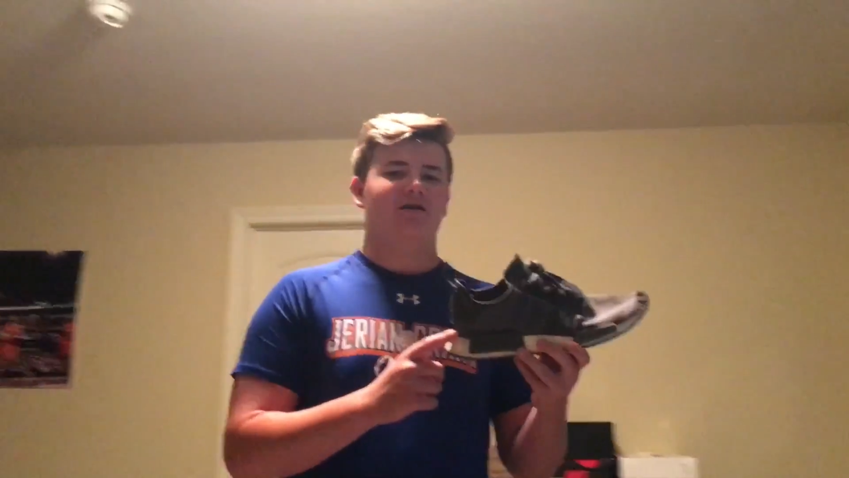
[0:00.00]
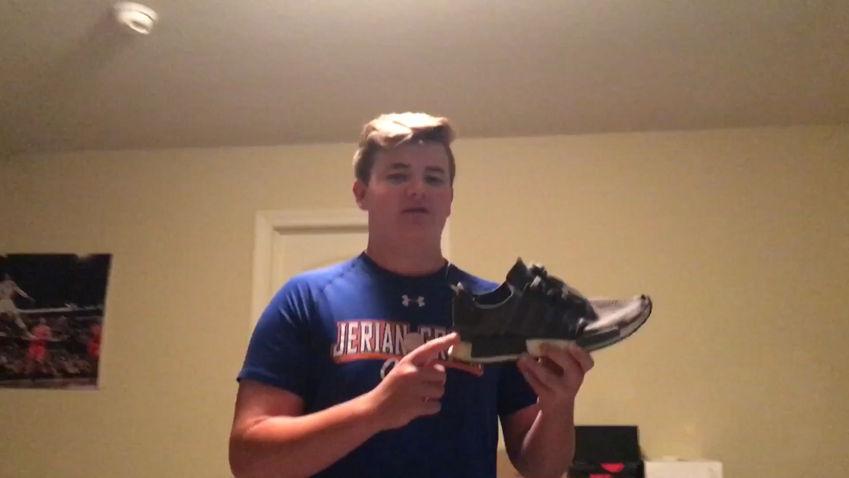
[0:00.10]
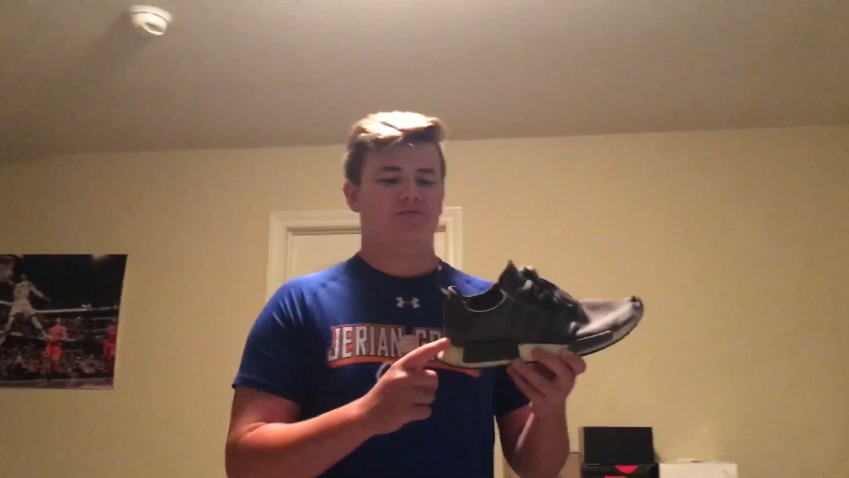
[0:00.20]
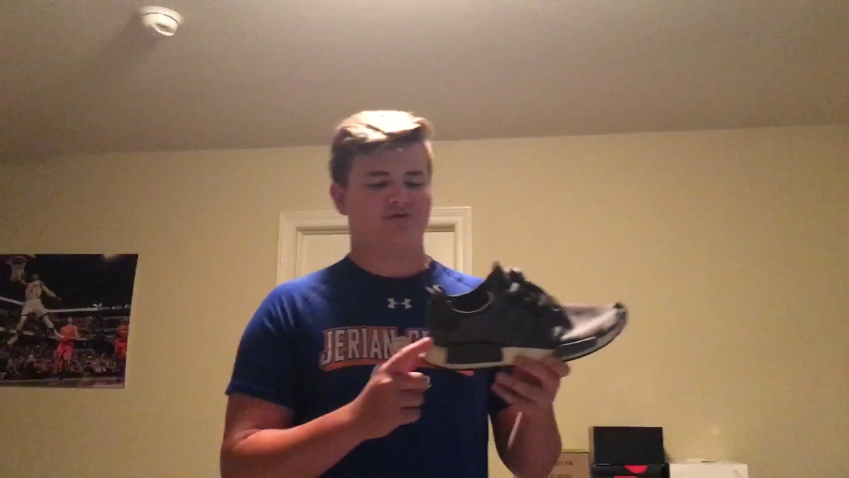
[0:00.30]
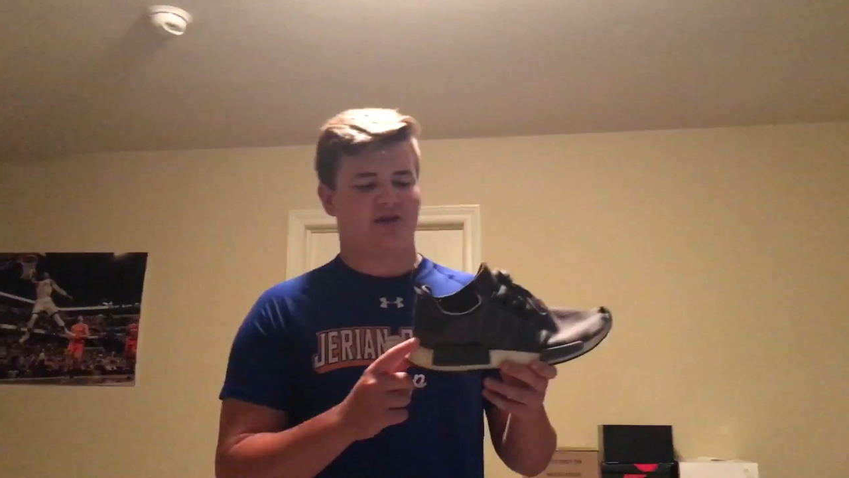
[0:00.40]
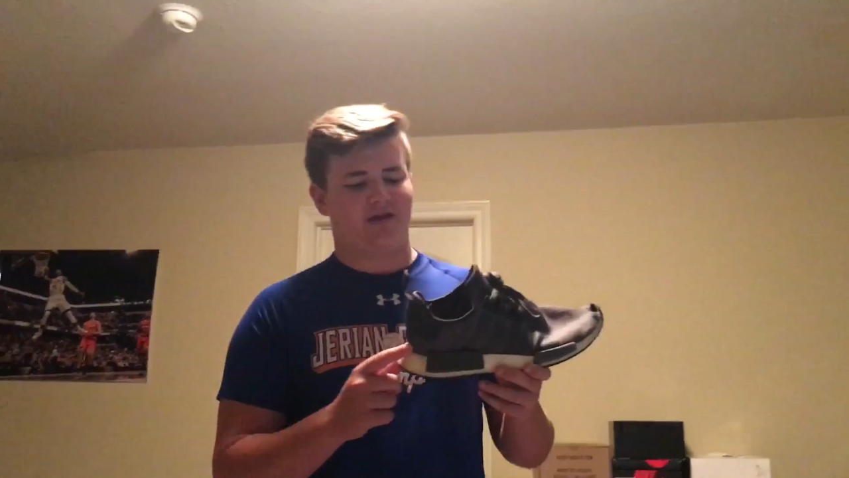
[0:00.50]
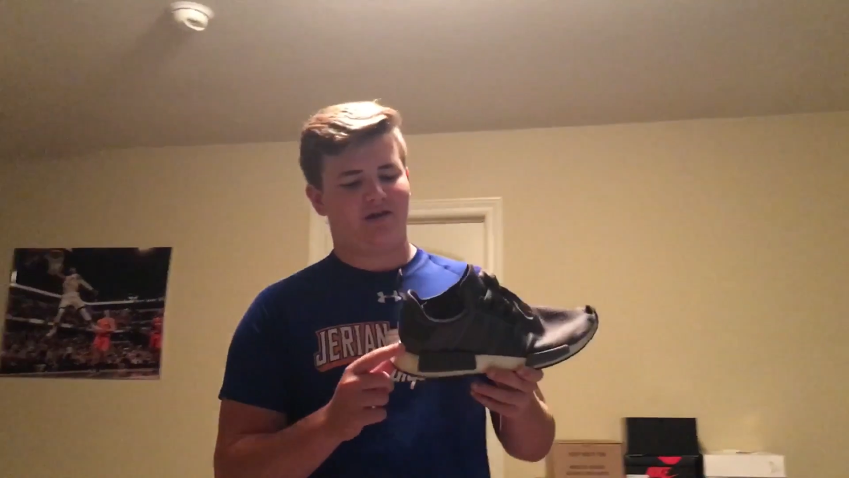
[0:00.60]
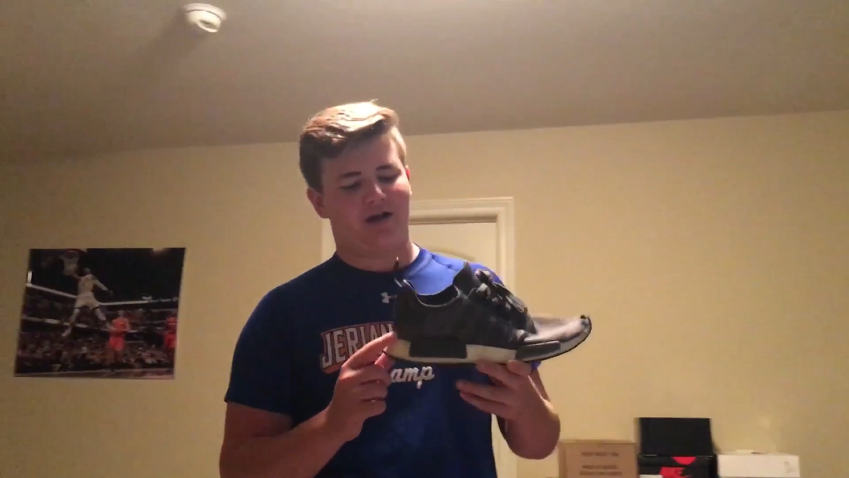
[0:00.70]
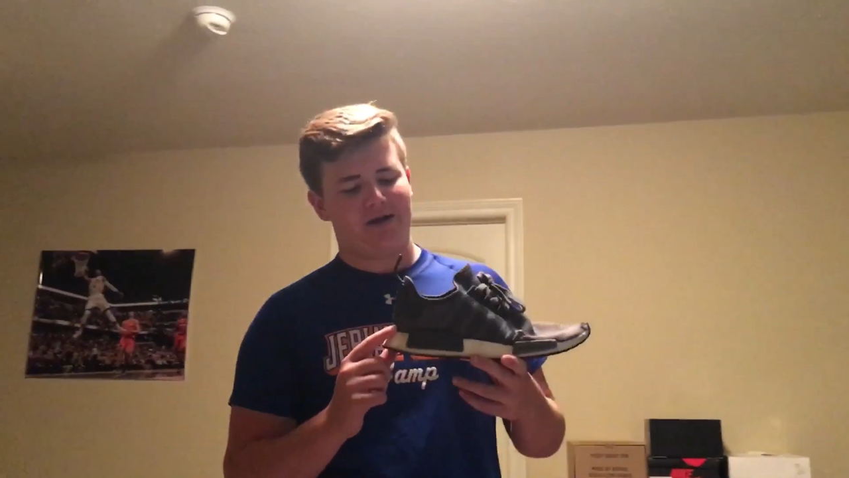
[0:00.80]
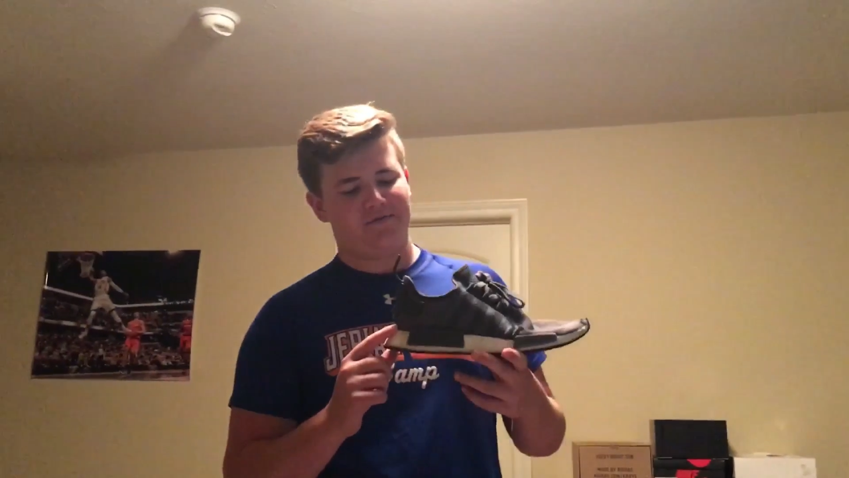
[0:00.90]
He was like,
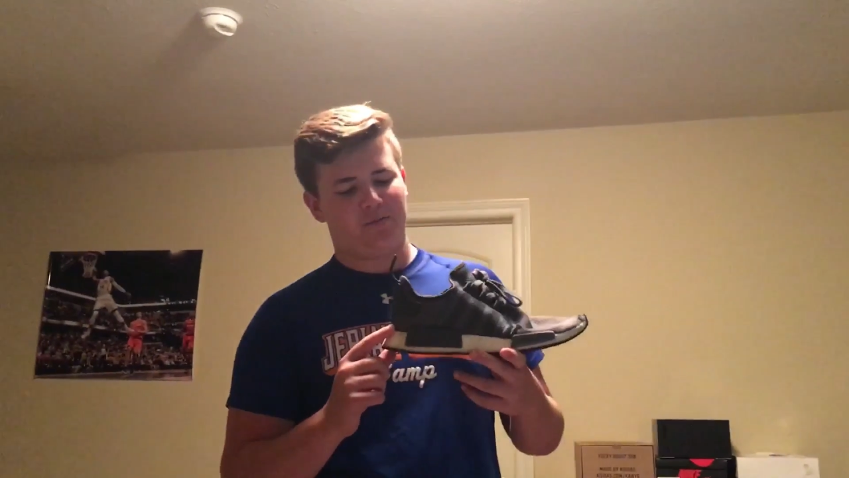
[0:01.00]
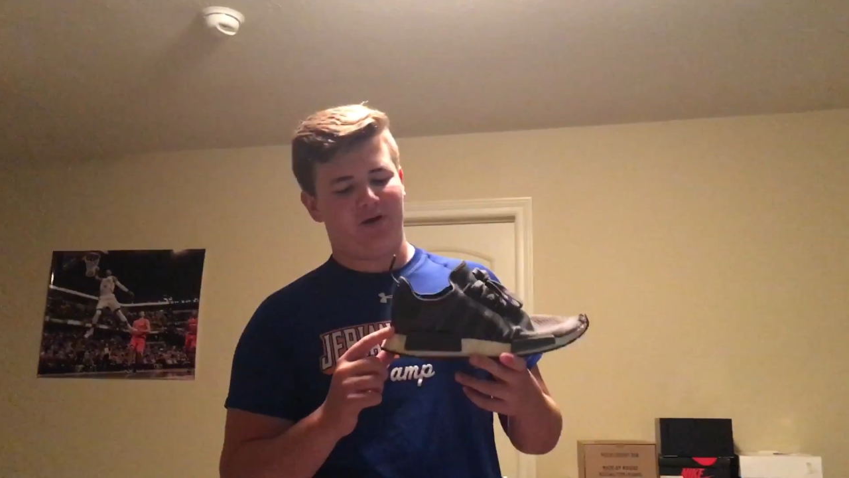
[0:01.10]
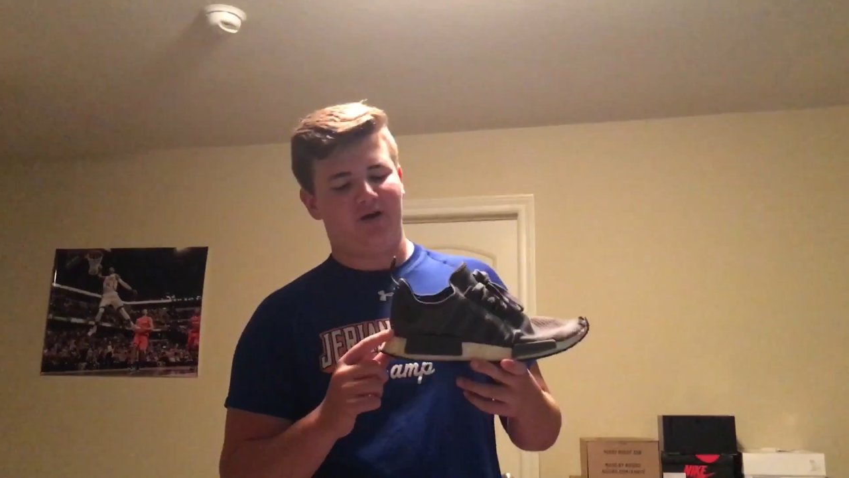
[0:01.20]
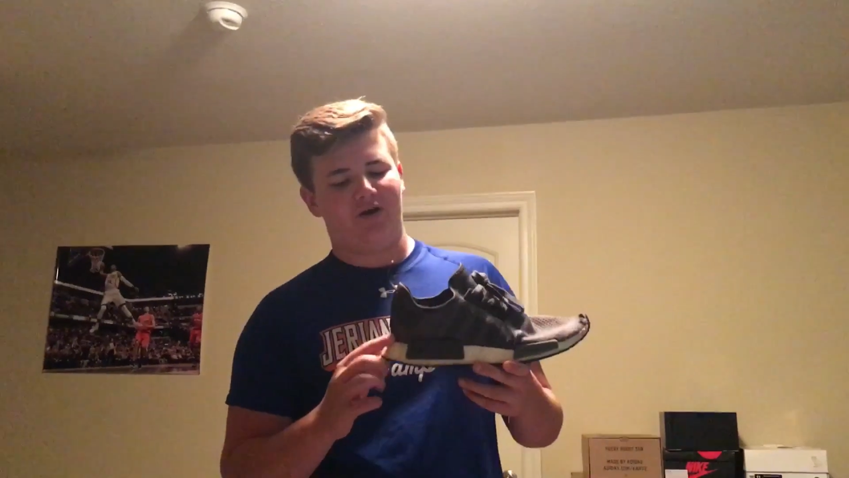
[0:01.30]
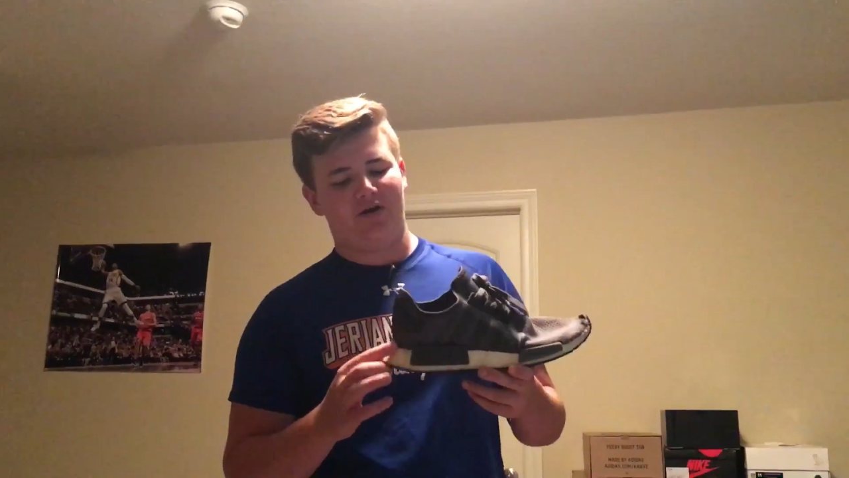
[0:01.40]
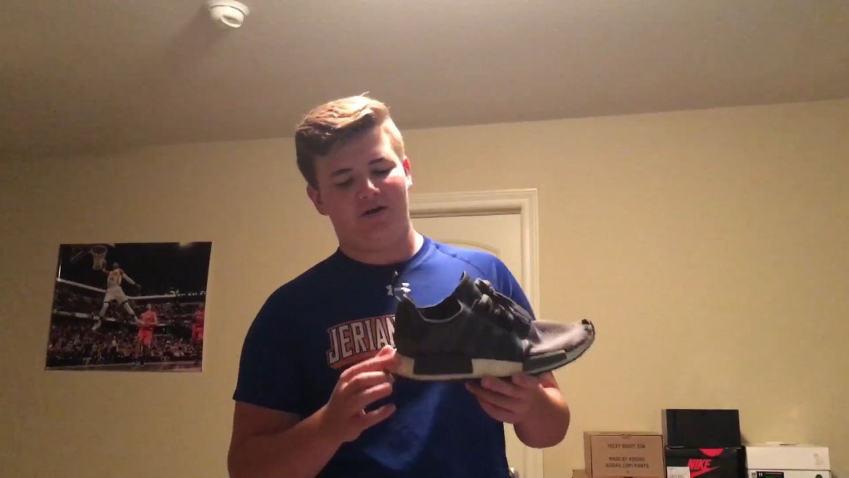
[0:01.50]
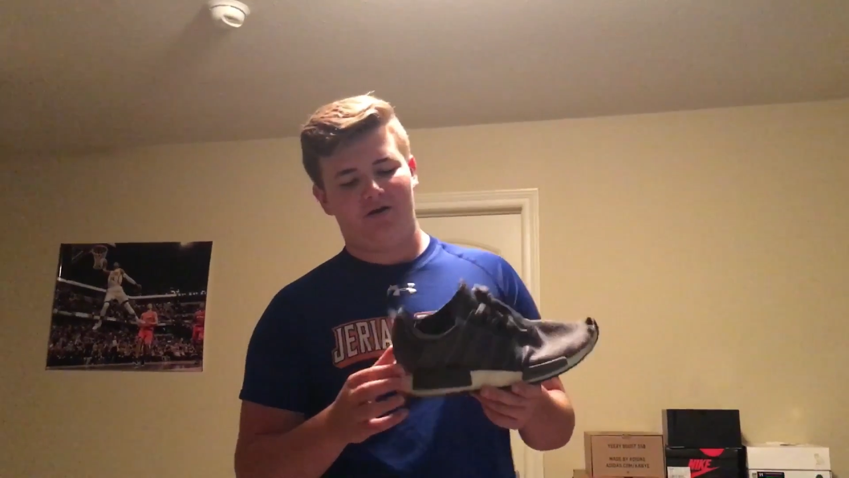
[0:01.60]
I have a pair